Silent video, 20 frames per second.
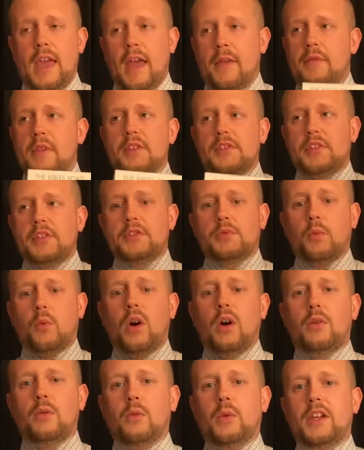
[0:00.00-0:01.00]
And this is
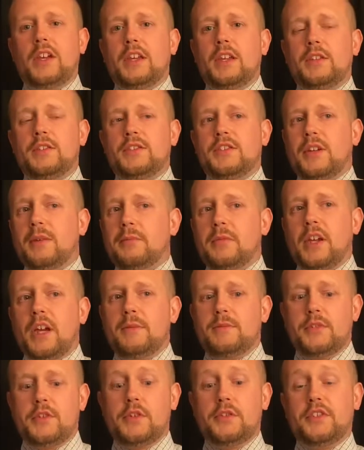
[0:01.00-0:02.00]
what we can
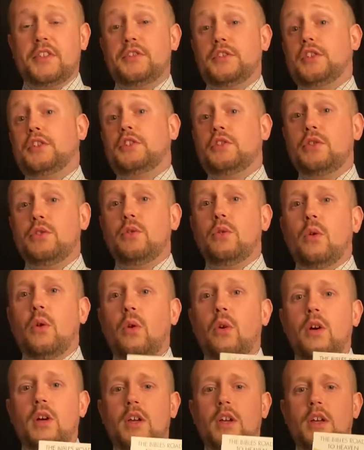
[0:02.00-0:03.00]
sometimes use as a
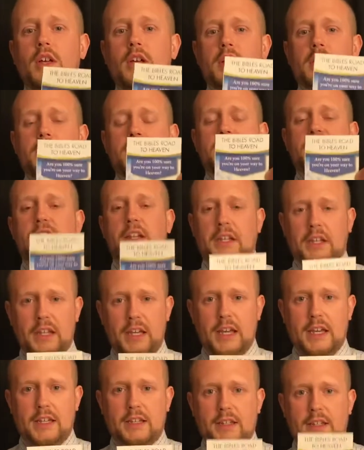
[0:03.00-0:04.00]
tool to
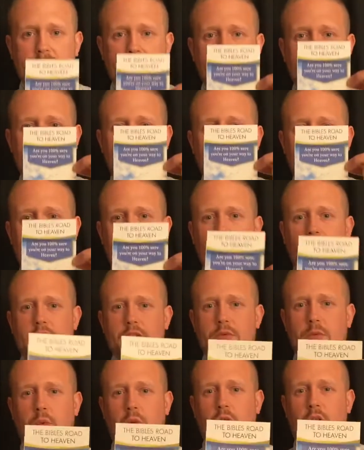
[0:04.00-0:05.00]
get
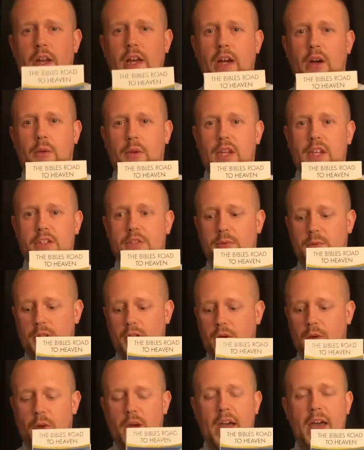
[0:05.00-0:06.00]
God's word out in case we
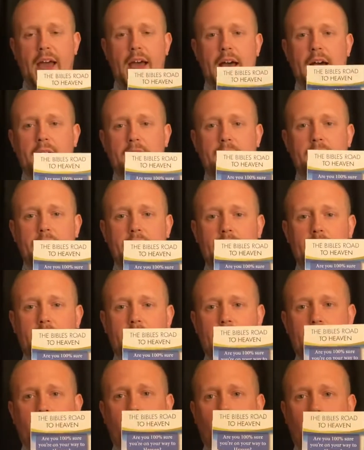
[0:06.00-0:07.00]
don't have
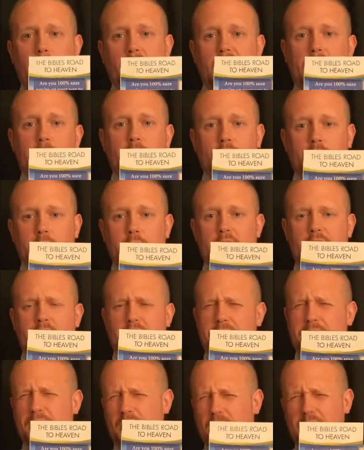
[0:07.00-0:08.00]
our Bibles with
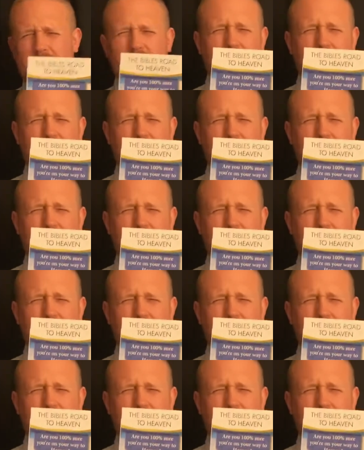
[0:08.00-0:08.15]
us, but we